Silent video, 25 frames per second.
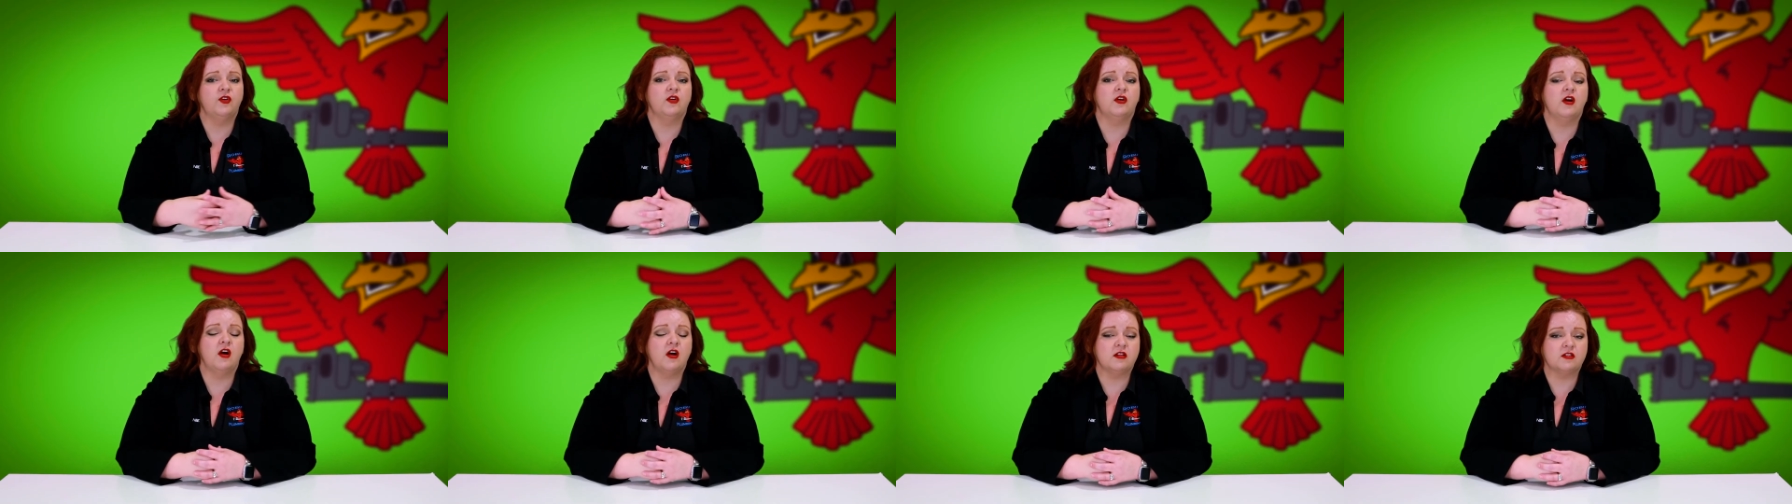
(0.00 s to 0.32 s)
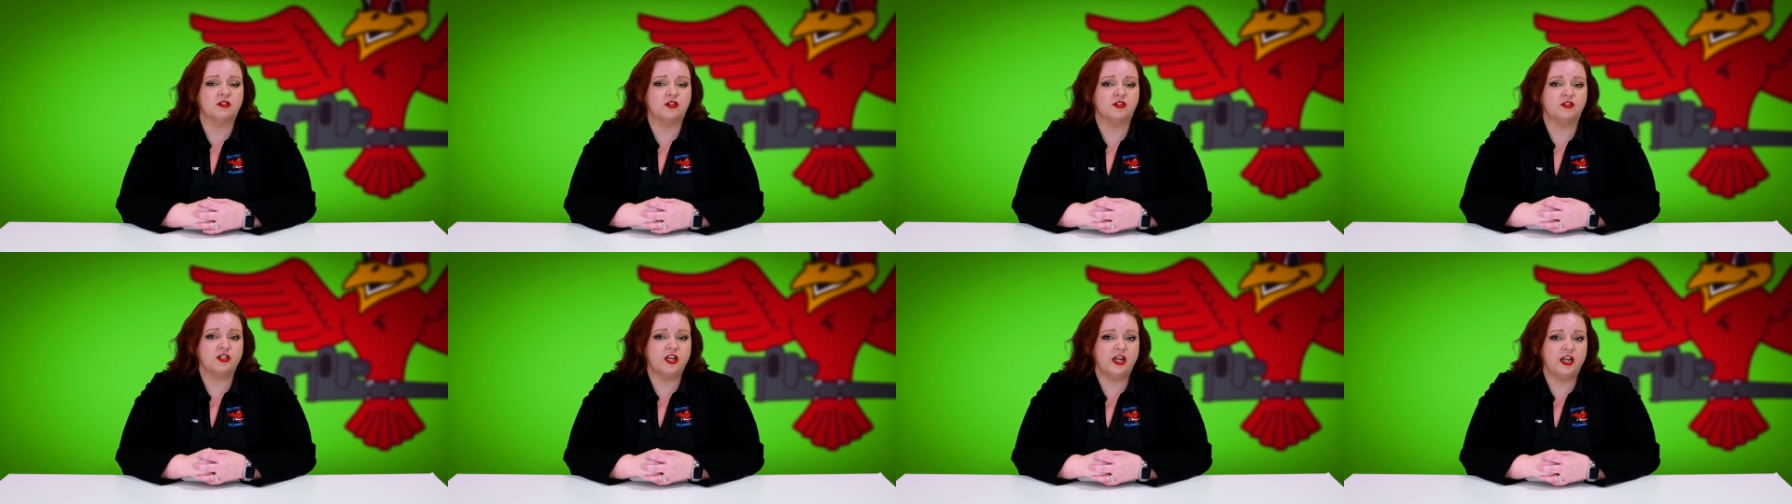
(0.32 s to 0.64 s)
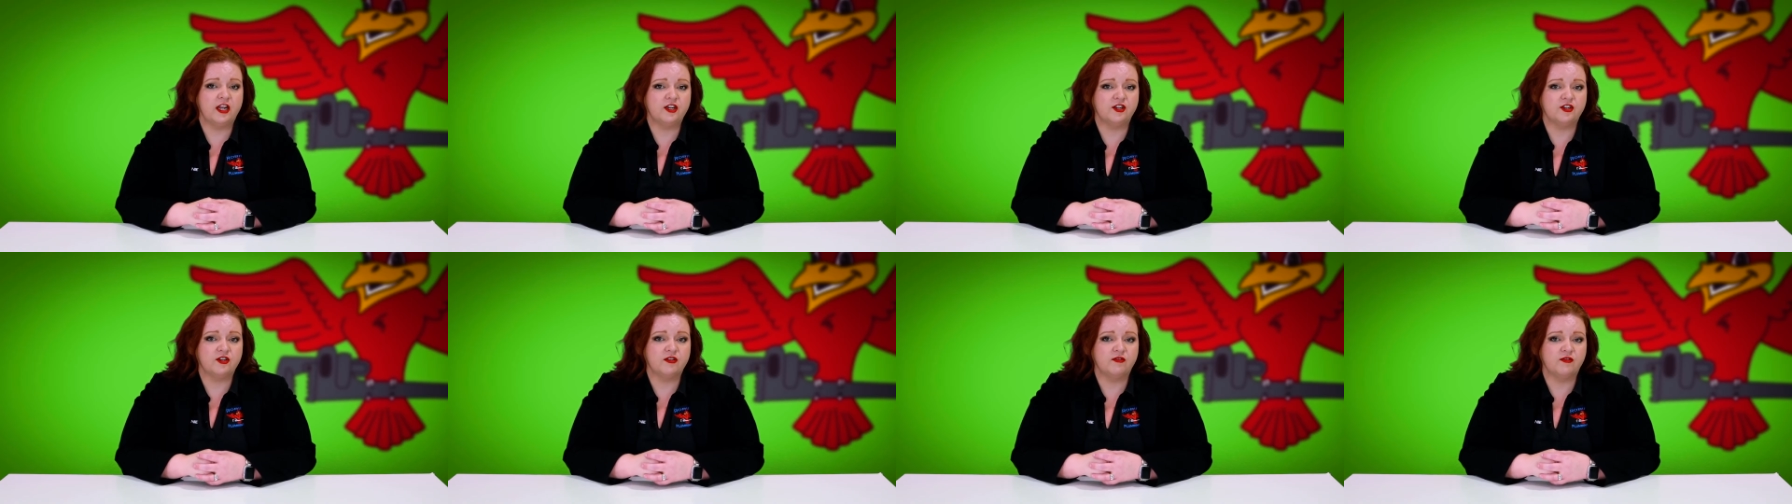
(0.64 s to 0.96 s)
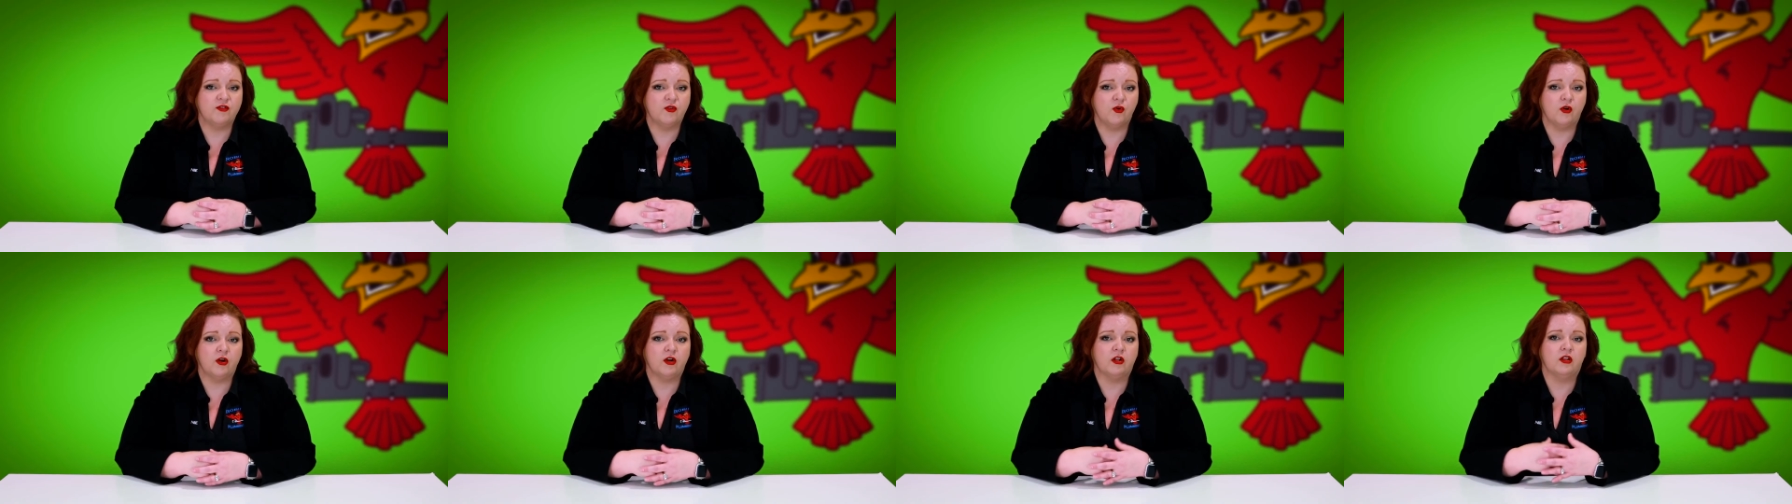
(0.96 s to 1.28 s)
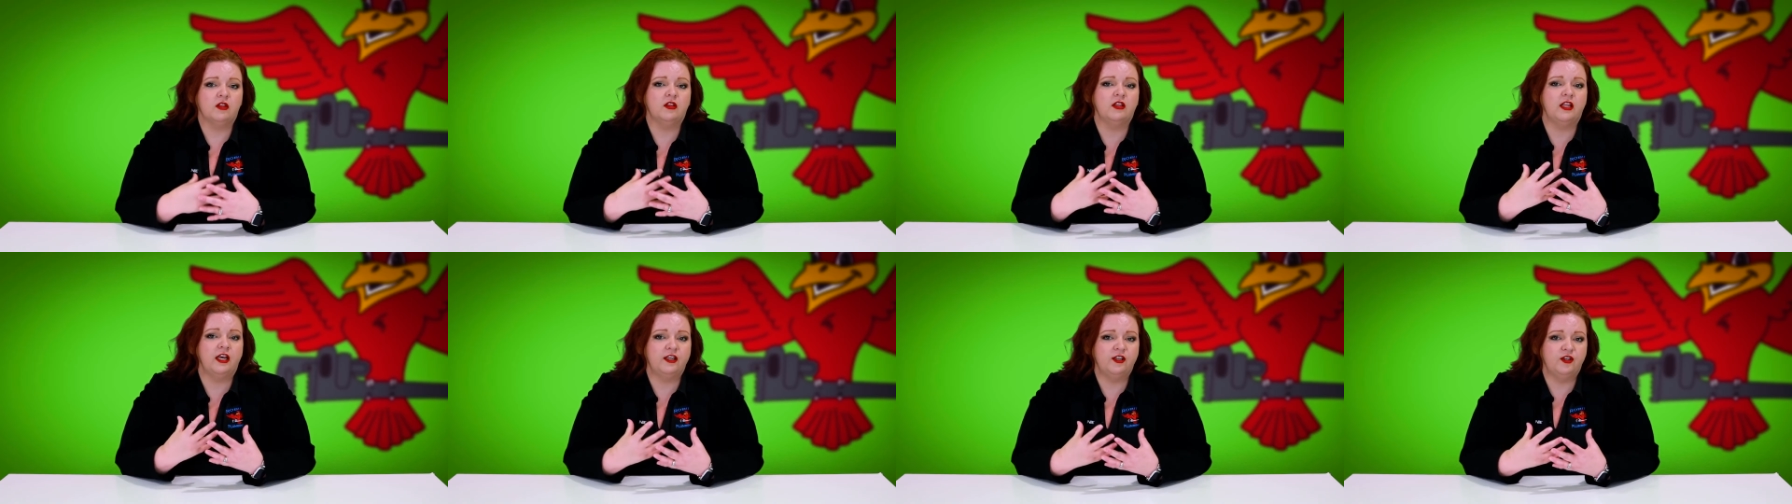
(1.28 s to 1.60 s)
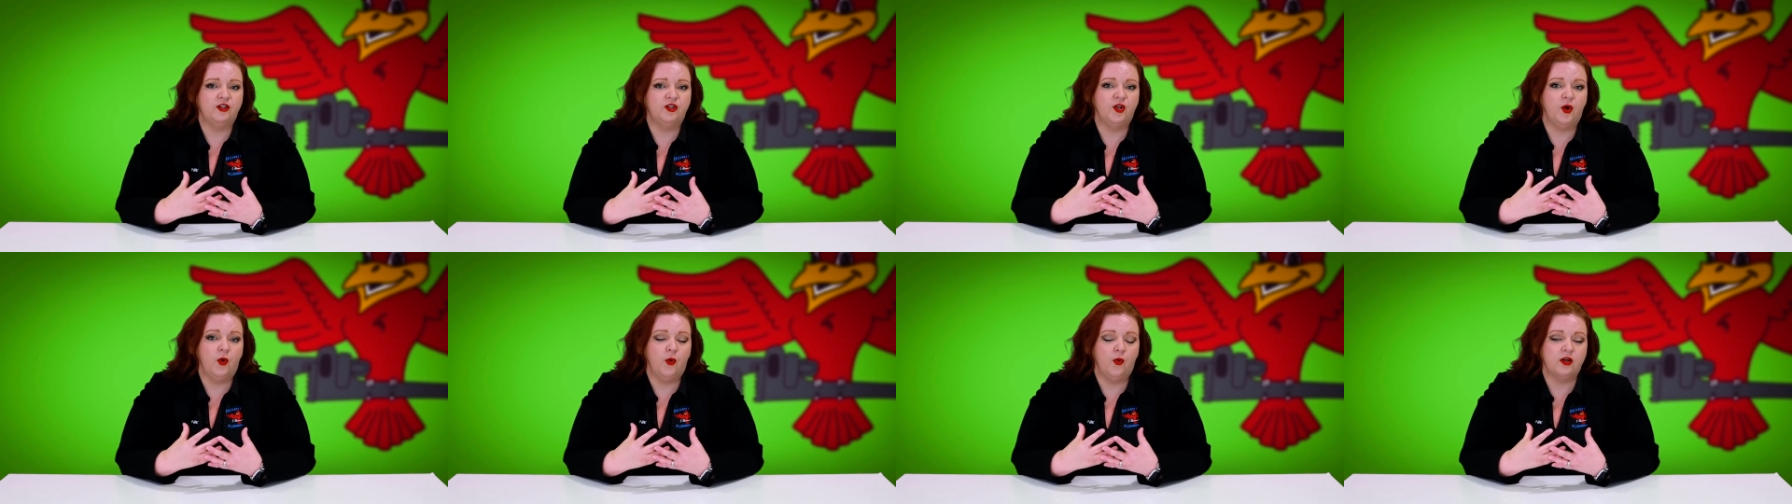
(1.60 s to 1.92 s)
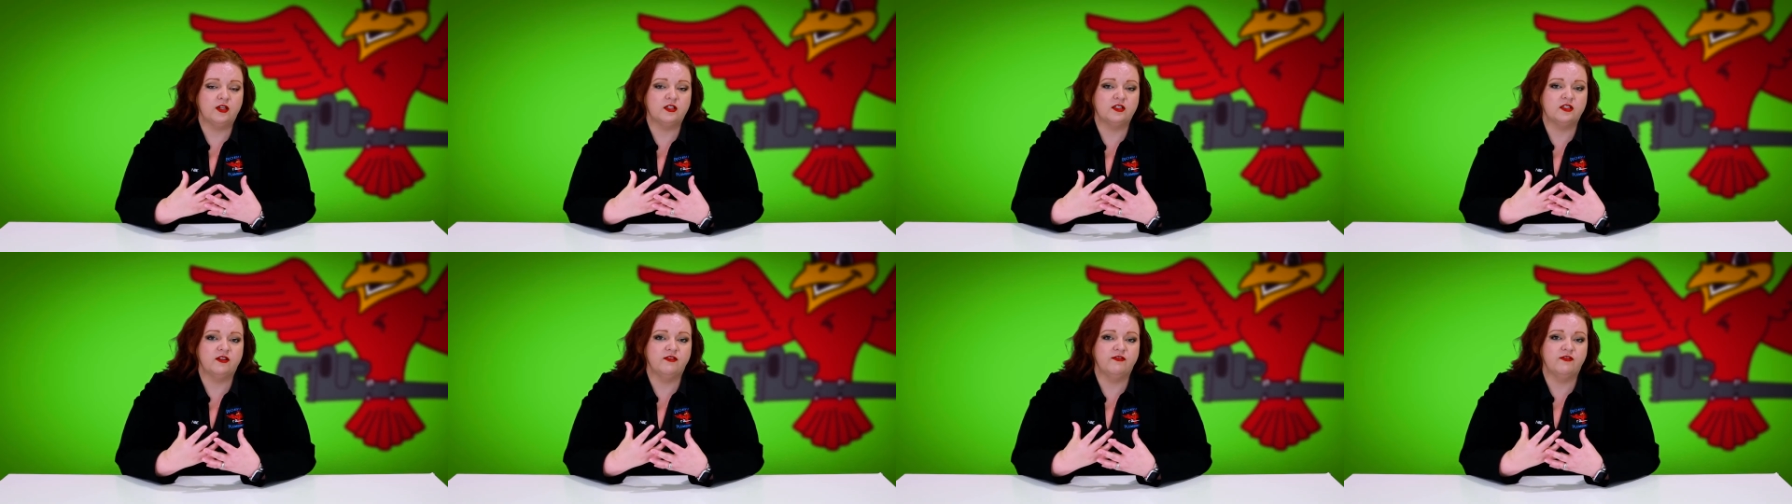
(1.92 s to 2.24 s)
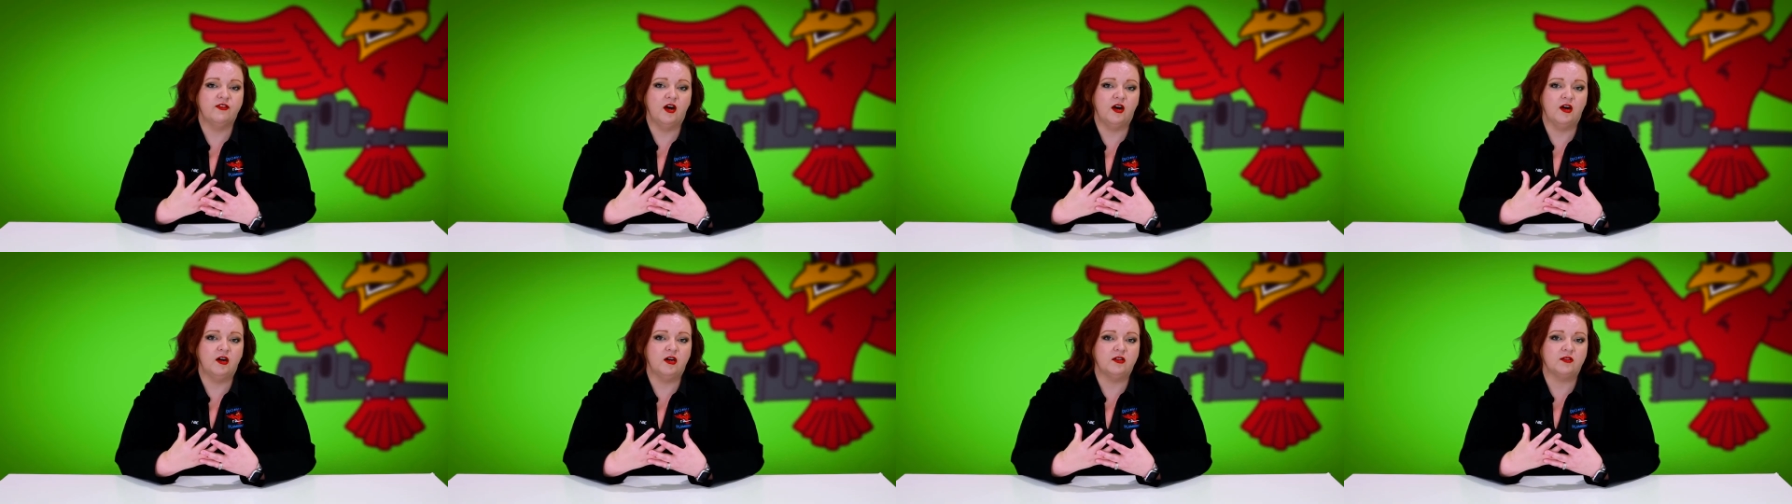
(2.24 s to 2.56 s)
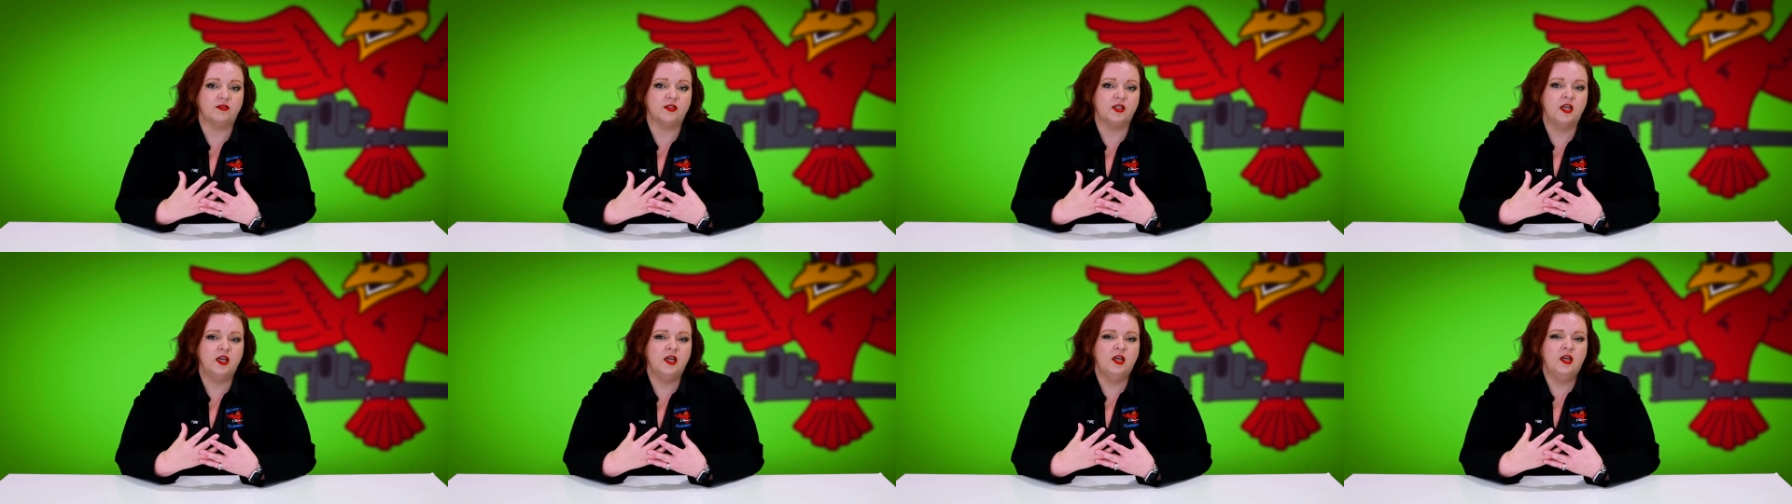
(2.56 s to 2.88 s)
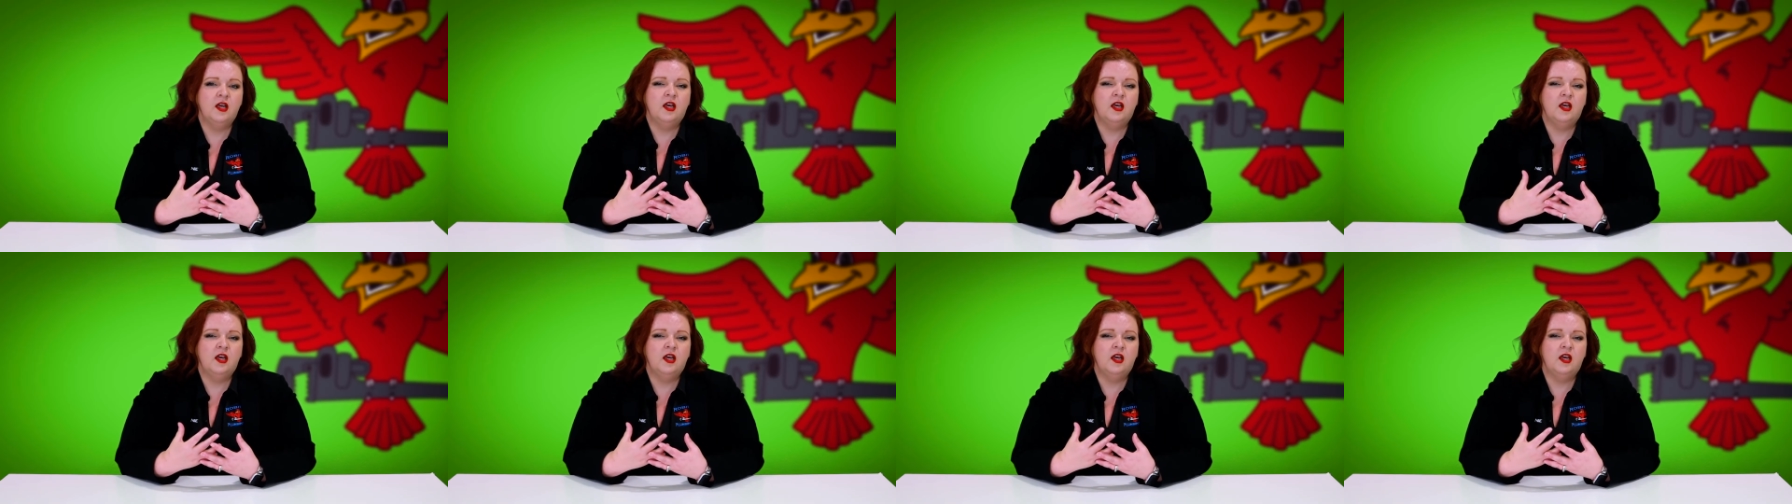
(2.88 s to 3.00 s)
you a consultation for, let you know what's involved.